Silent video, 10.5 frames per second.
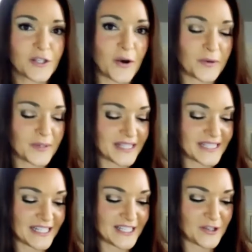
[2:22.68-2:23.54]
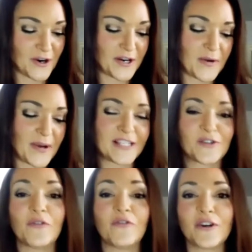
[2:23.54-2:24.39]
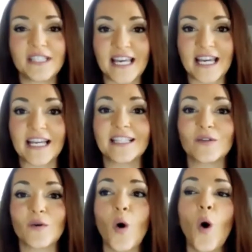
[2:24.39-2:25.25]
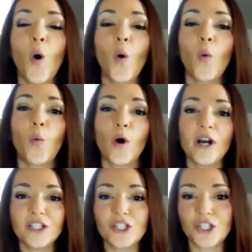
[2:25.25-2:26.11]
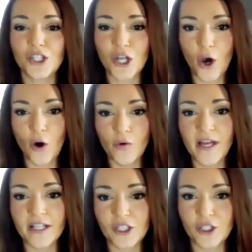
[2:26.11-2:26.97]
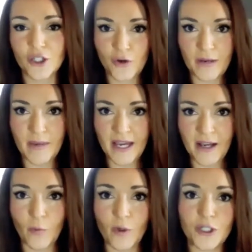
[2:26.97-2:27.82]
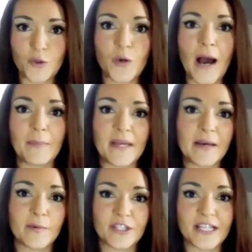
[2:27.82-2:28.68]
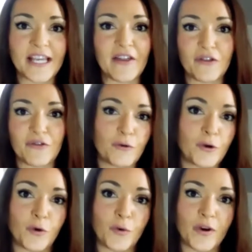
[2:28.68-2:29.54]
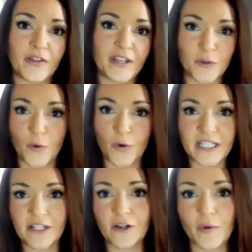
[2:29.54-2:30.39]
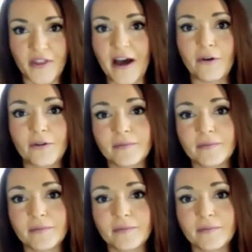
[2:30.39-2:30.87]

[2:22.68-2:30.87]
So let's get started. Okay. So first thing is, what show that's streaming would you not be able to get through this ordeal without?